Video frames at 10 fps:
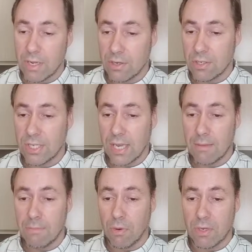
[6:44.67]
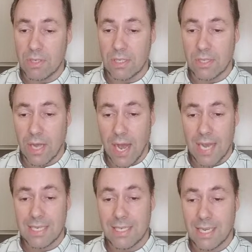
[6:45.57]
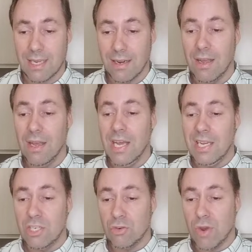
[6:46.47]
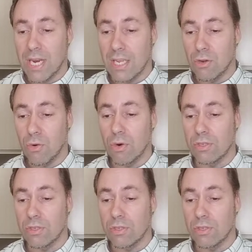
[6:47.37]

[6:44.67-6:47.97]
Their second bonus is the high ticket training course.